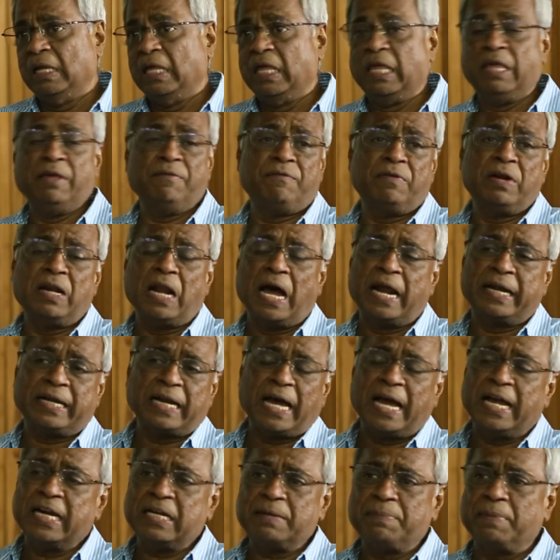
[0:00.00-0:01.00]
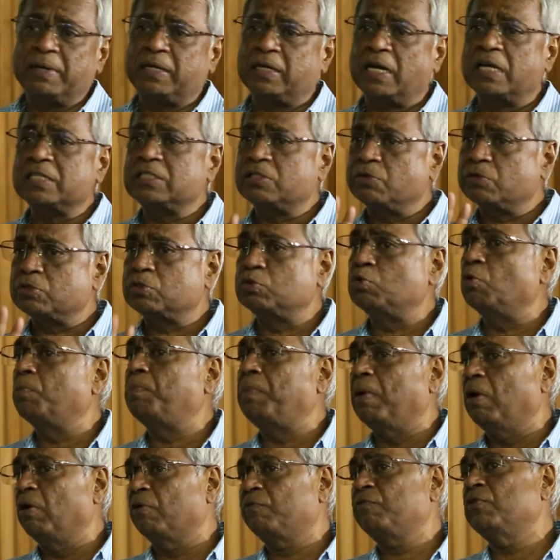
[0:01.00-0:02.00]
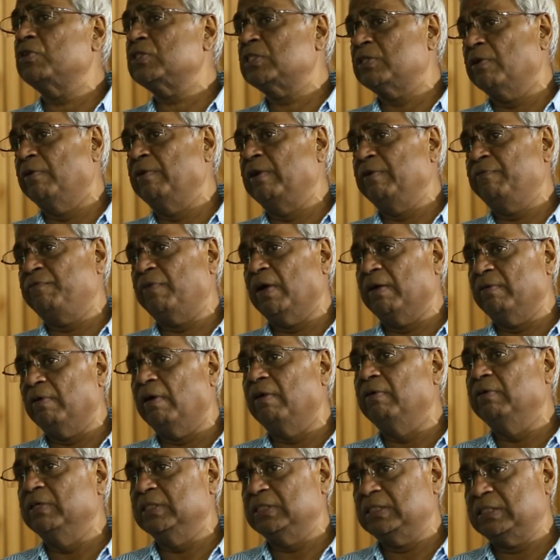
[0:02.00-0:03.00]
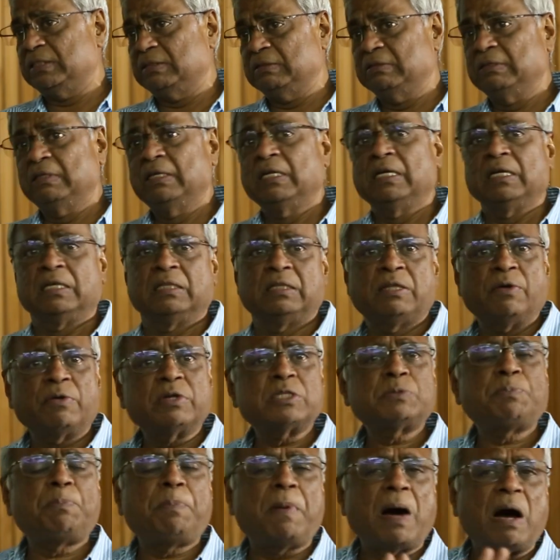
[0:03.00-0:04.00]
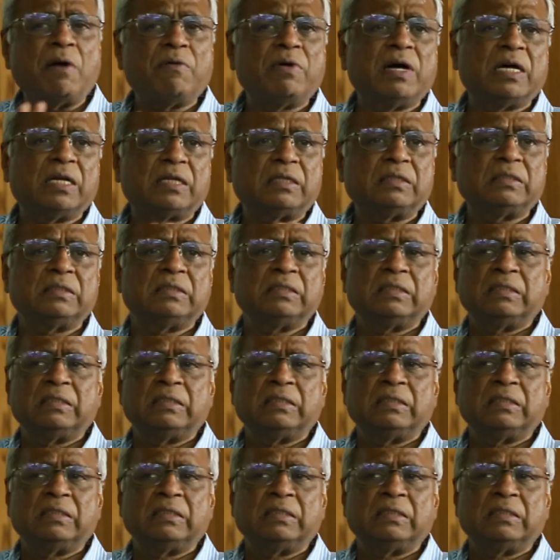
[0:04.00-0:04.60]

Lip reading: Even at IIT-Madras there was no power for 75 hours. There was power,